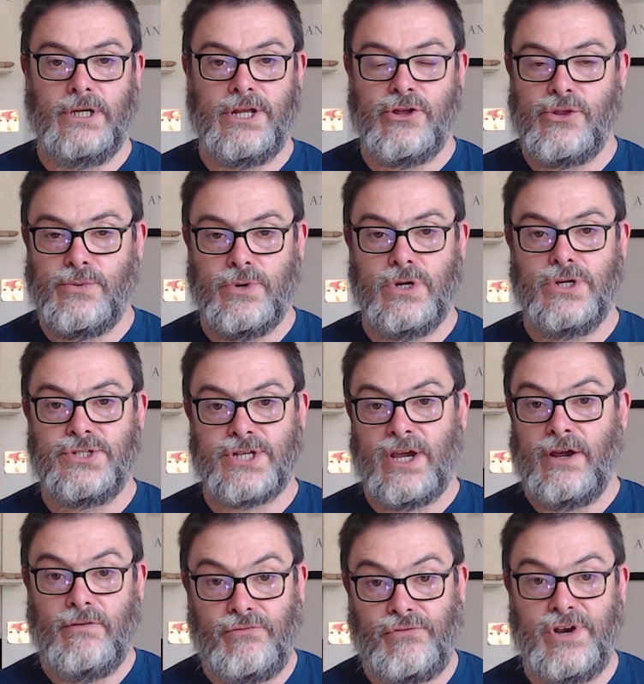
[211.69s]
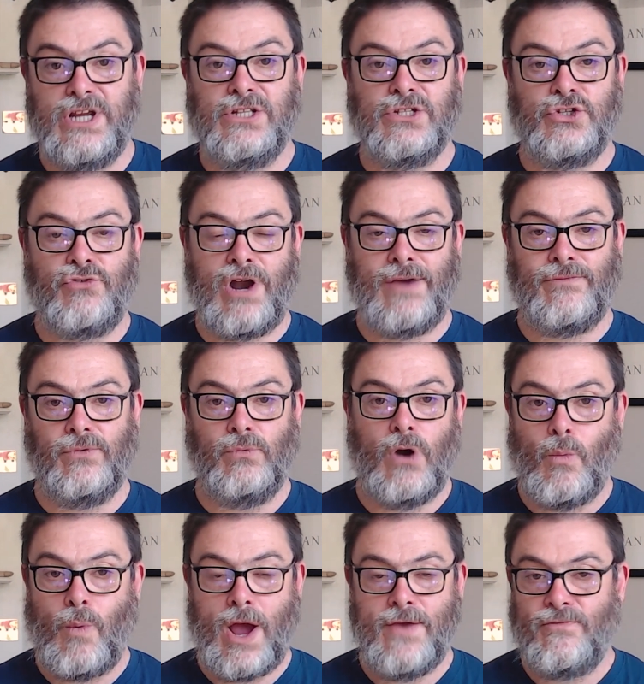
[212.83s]
In other words, free to travel
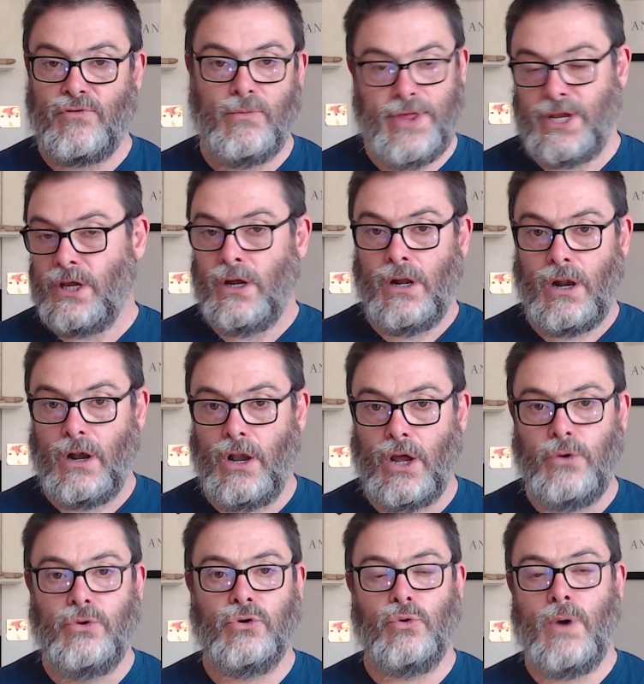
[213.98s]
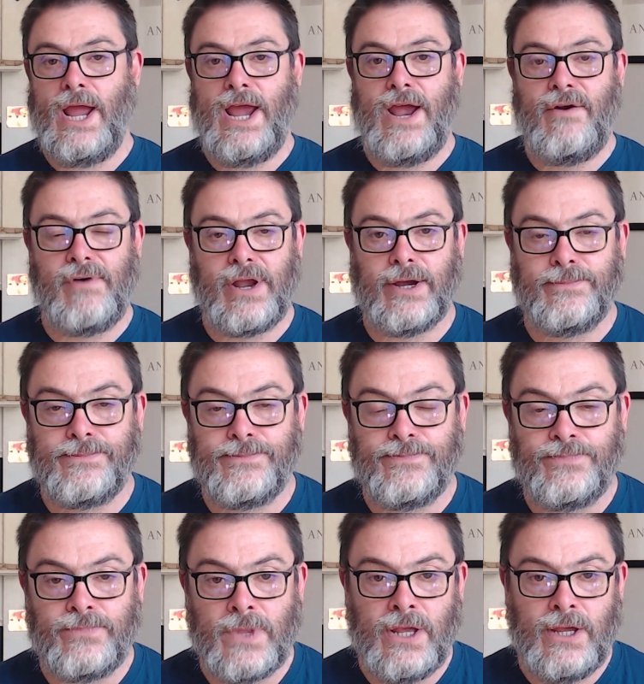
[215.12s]
away from the local area.
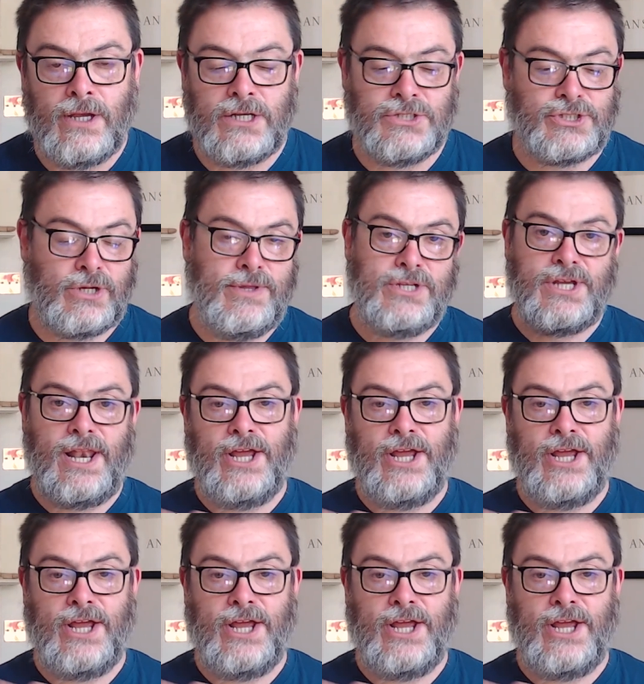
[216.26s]
And so these